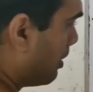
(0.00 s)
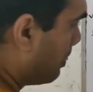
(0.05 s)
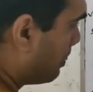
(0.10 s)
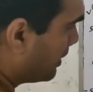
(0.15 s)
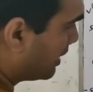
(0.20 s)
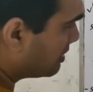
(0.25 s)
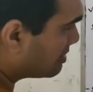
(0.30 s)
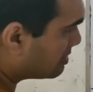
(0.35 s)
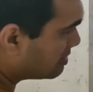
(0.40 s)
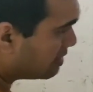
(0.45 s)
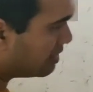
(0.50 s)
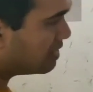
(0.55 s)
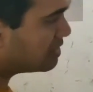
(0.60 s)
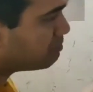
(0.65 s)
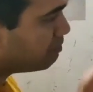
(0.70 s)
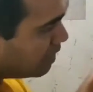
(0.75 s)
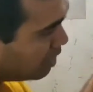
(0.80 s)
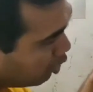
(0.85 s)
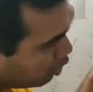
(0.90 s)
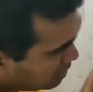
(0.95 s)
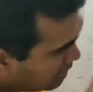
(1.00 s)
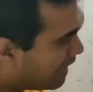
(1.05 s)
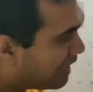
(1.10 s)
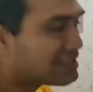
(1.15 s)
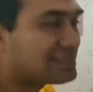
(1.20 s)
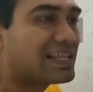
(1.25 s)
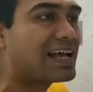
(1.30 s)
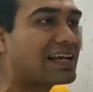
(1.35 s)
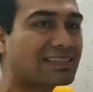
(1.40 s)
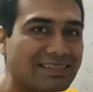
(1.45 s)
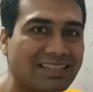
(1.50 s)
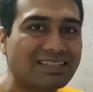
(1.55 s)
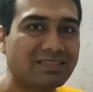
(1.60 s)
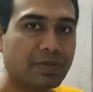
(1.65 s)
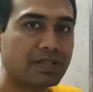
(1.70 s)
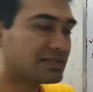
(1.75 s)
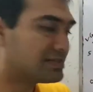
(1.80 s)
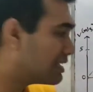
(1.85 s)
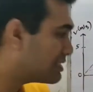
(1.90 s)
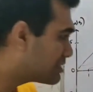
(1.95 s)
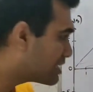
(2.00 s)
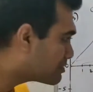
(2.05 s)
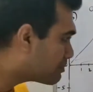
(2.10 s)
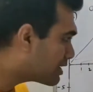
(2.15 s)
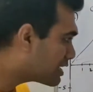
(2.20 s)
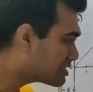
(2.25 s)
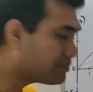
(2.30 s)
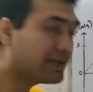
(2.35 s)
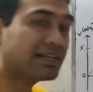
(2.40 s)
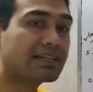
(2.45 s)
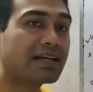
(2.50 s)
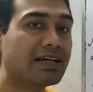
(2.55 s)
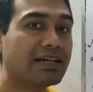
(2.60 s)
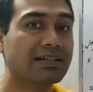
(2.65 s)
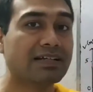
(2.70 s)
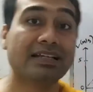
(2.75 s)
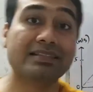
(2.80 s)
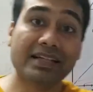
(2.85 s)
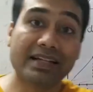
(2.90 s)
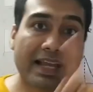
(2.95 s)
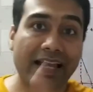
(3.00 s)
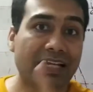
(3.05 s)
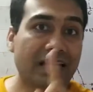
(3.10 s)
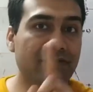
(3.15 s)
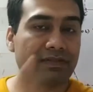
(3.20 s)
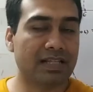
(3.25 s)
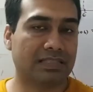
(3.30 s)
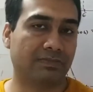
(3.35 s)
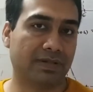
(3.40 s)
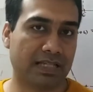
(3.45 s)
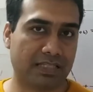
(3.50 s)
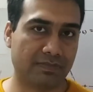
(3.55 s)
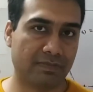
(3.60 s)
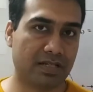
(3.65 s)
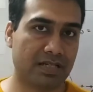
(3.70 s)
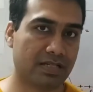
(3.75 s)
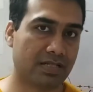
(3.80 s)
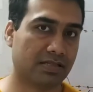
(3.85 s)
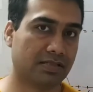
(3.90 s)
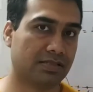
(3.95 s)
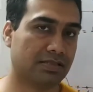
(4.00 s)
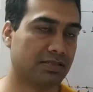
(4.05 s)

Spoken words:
this is below the x-axis, means this displacement is a negative displacement.